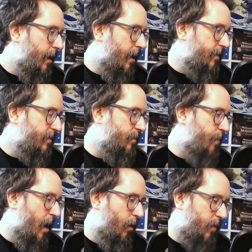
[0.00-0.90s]

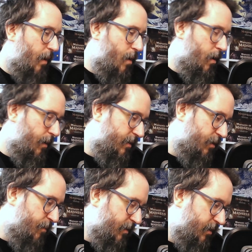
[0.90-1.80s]
Spells. I won't go into too
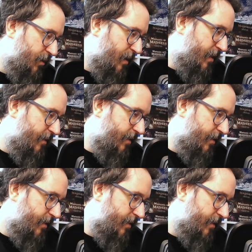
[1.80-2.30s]
much detail about this.